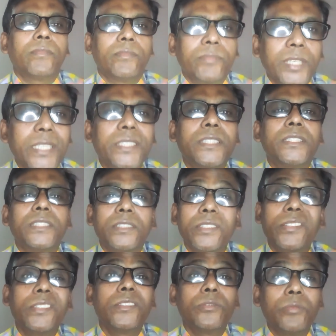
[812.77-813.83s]
Yes,
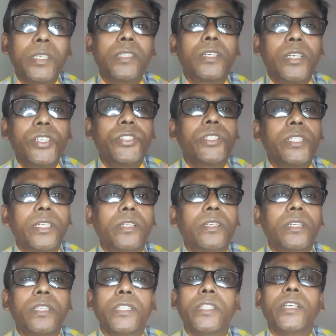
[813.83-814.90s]
this is one
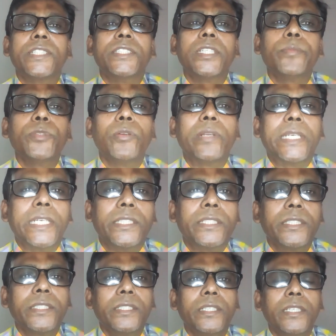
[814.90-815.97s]
question in the exam you will
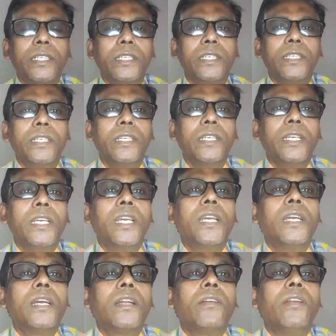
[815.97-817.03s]
get.
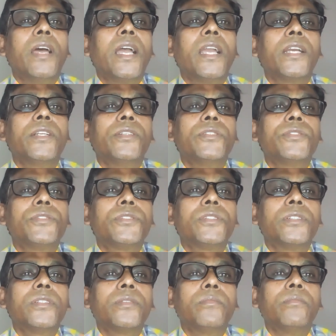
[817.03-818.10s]
Diagnosed
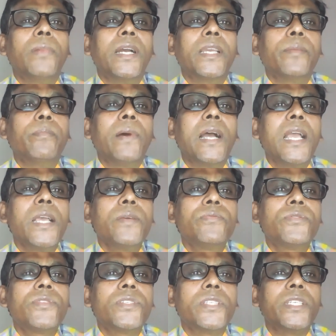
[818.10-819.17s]
by
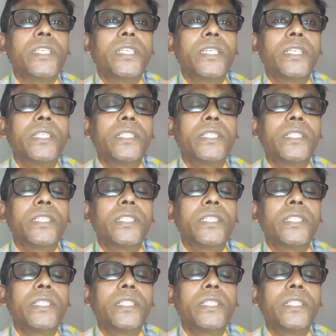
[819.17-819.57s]
biopsy.